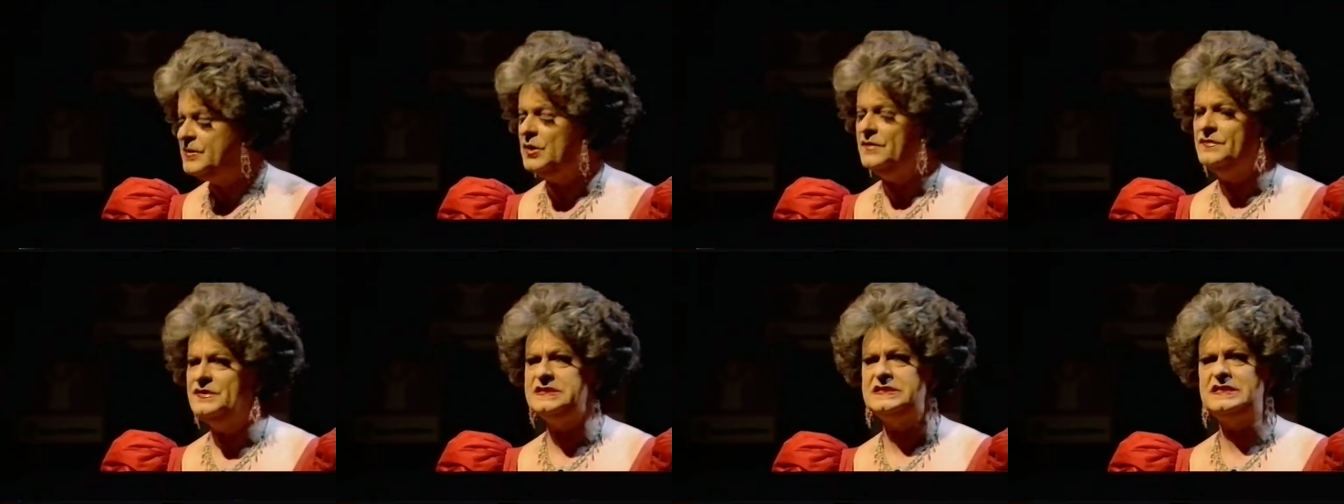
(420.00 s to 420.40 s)

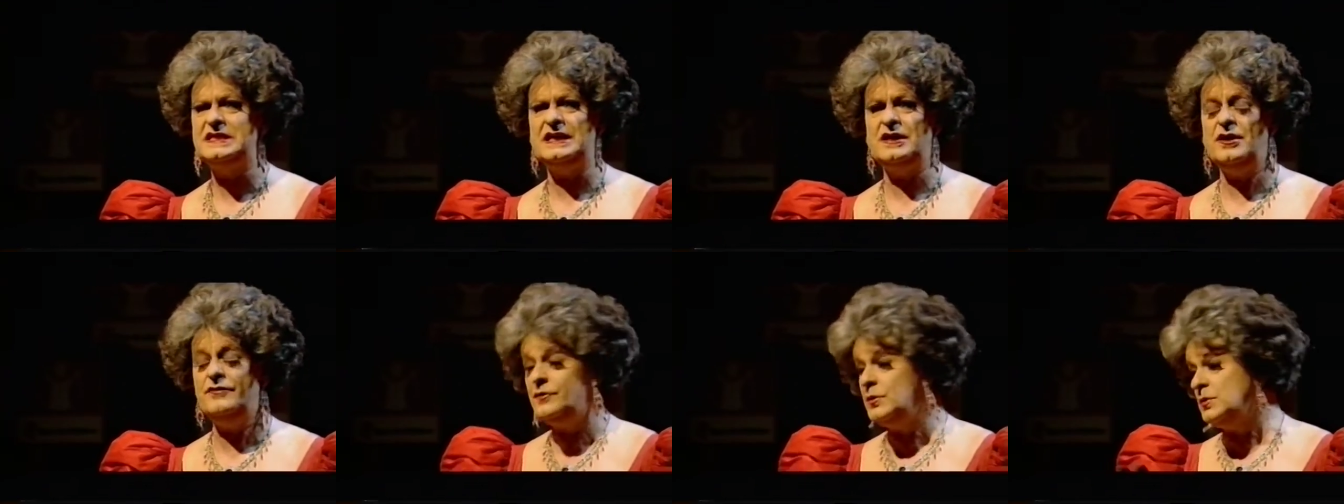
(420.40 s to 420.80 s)
on this
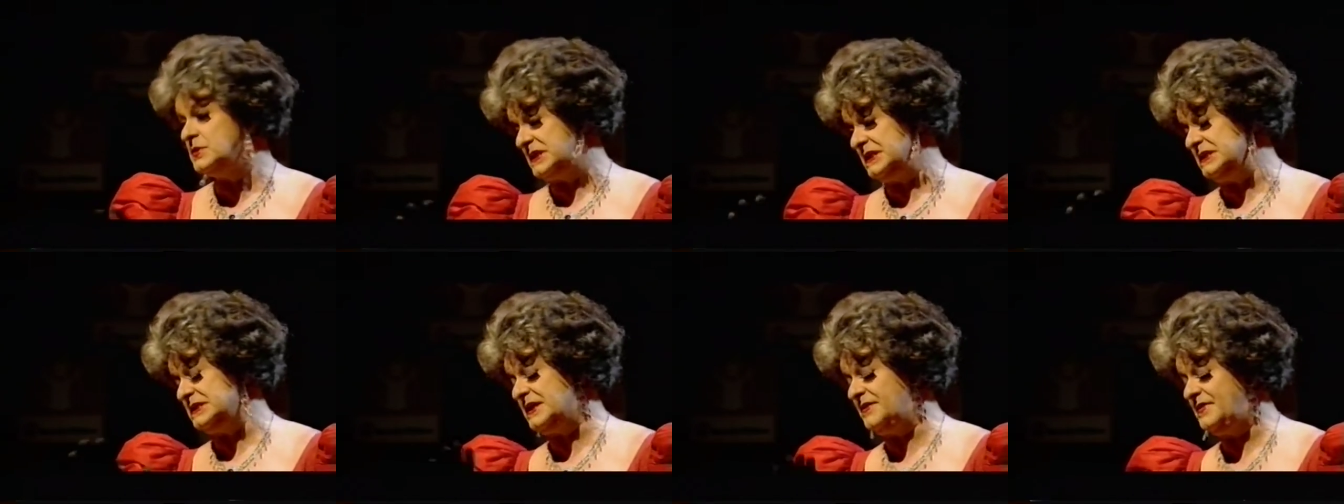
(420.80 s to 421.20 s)
thing. Of course,
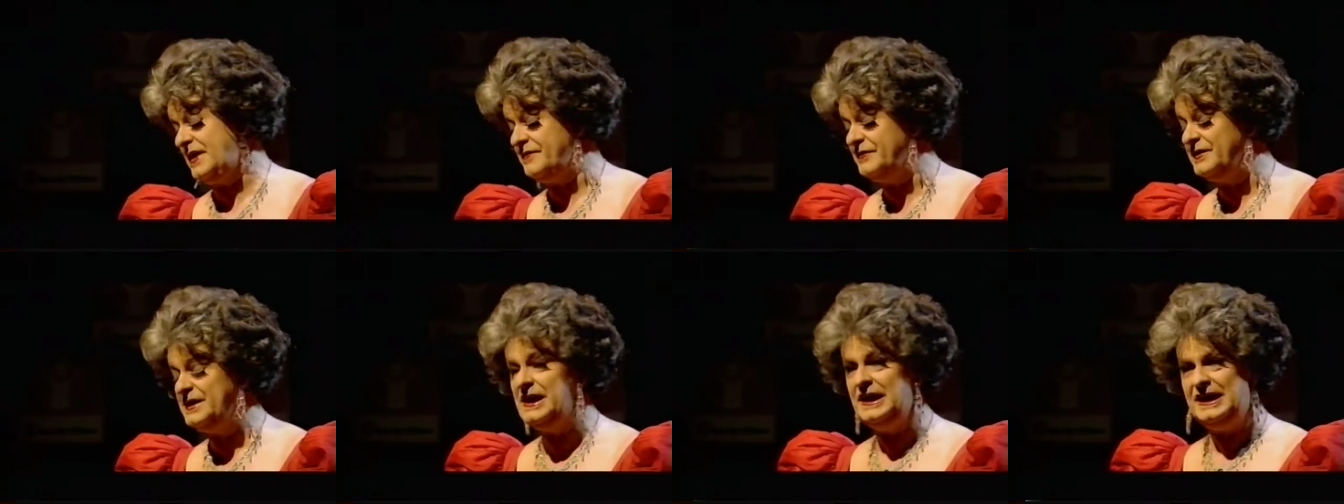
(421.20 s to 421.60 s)
in South
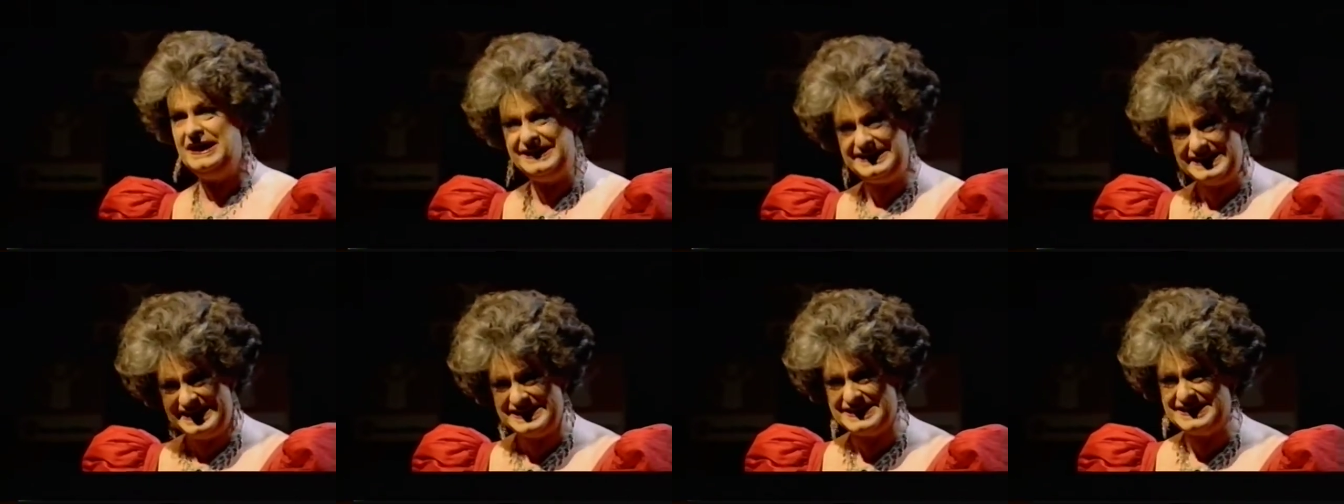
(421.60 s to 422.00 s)
Africa,
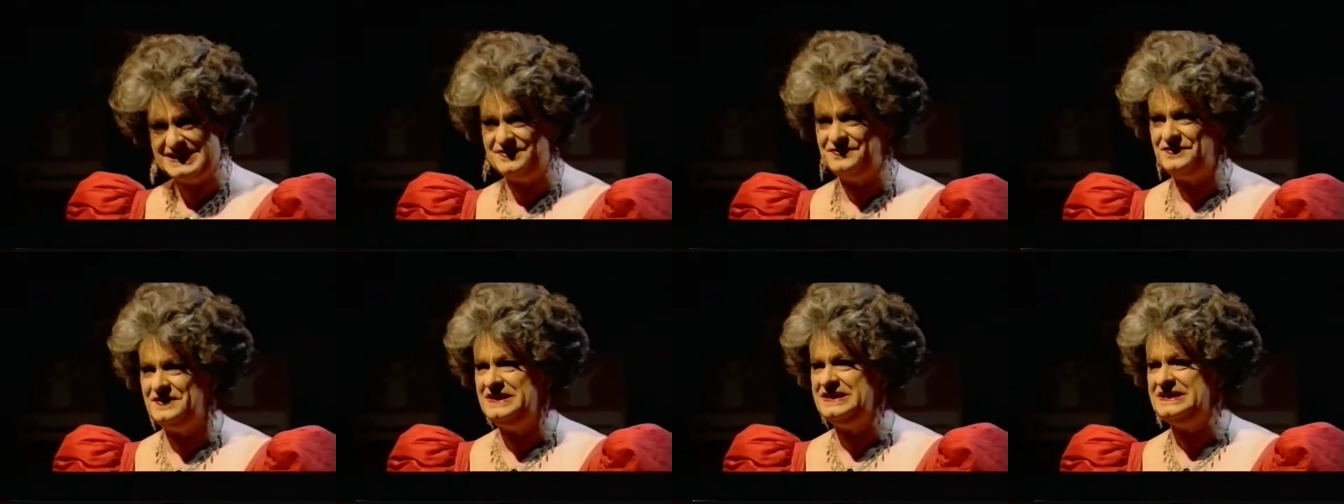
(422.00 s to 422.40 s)
it is
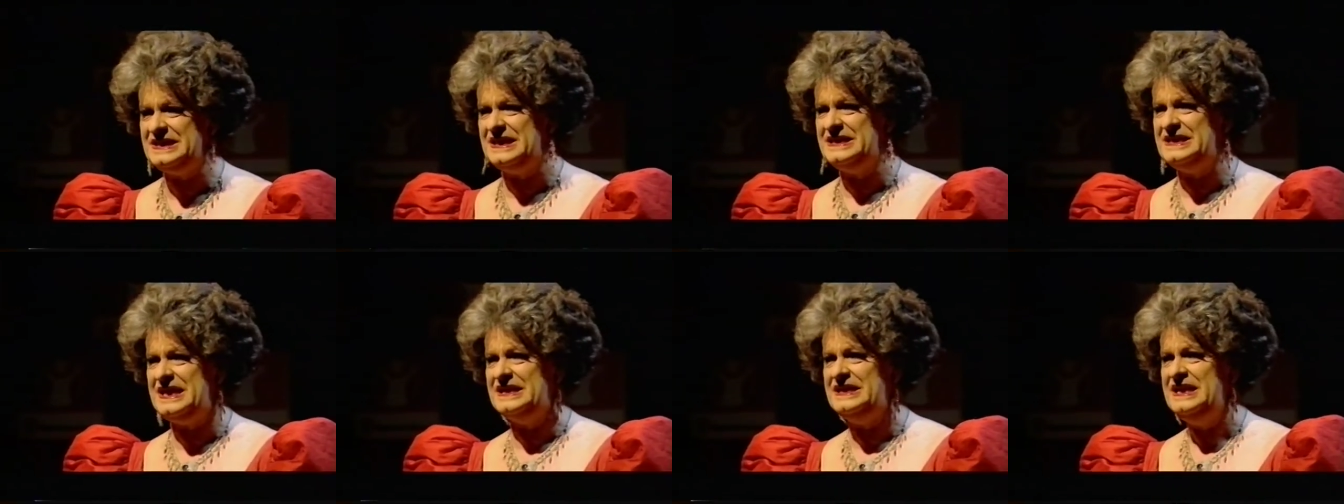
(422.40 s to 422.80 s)
different,
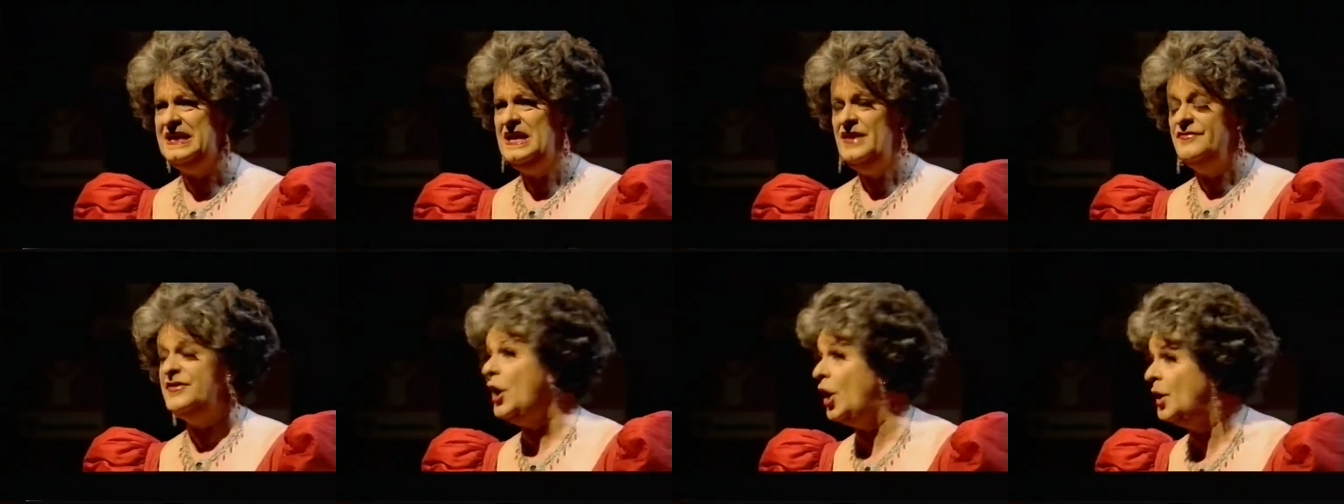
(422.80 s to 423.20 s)
and there